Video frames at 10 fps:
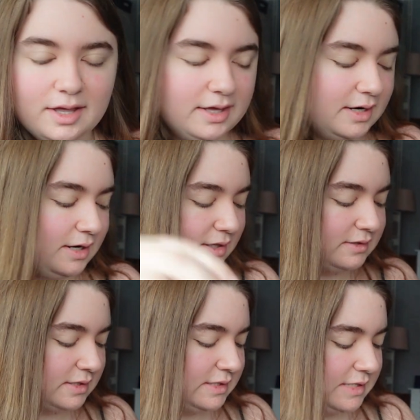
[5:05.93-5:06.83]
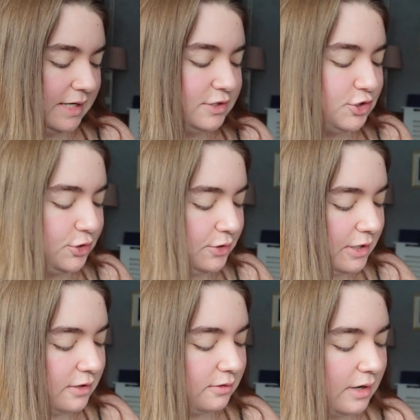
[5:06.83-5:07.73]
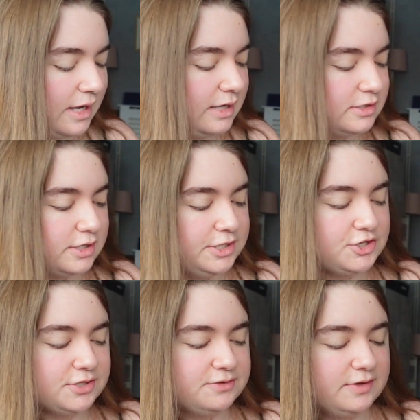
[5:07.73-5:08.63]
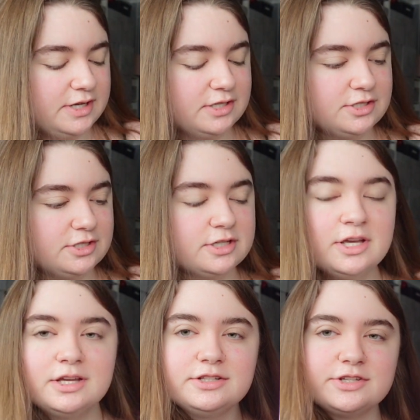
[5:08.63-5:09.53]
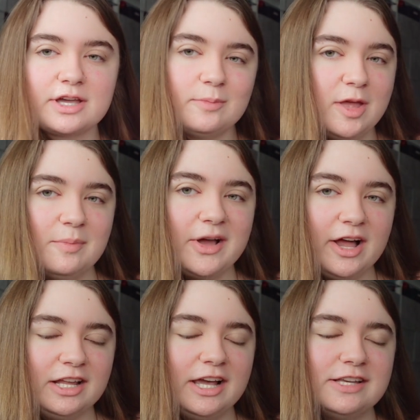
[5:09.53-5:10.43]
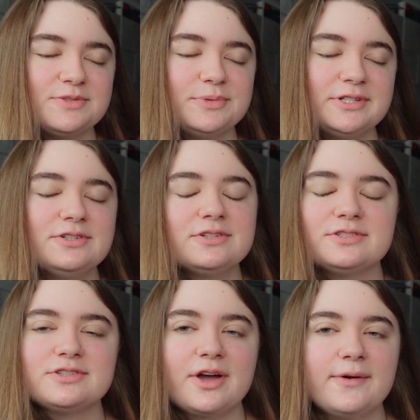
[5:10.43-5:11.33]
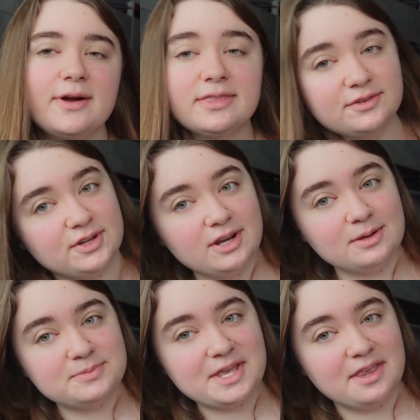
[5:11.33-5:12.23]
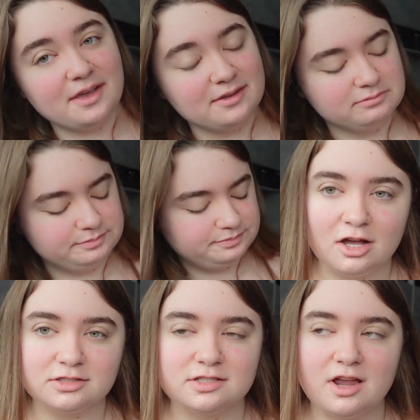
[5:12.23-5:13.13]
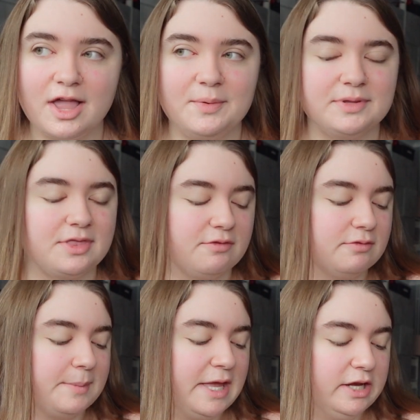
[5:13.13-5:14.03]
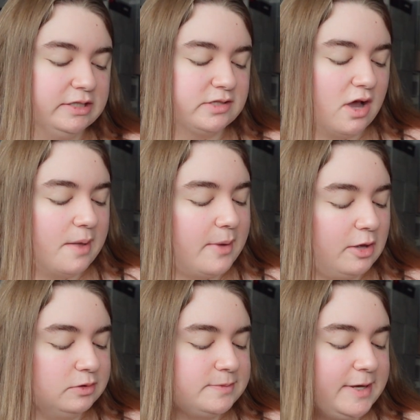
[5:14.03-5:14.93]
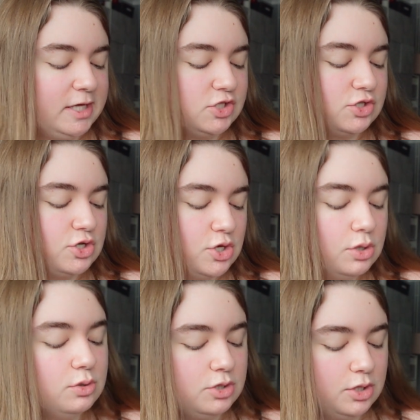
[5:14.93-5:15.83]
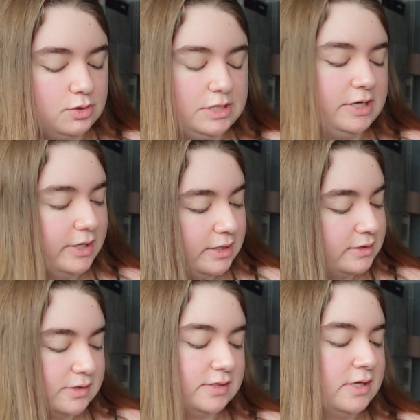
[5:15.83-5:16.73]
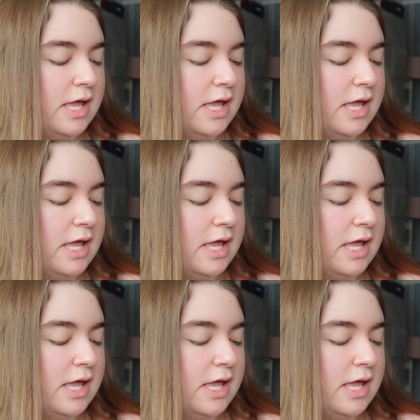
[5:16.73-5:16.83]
It is day 2 now and I just finished Checkmate by Ali Hazelwood, so I thought I'd update you. Last night with the remaining time I got to page 226,